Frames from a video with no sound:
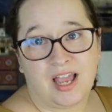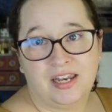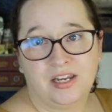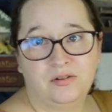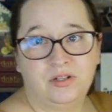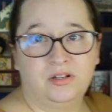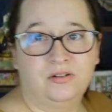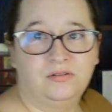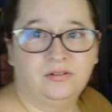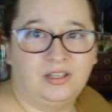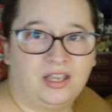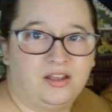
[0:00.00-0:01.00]
I don't know,
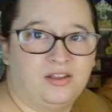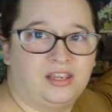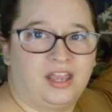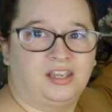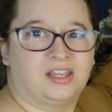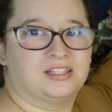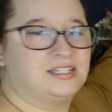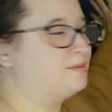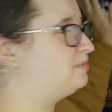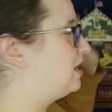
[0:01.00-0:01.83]
yeah, yeah, you can see up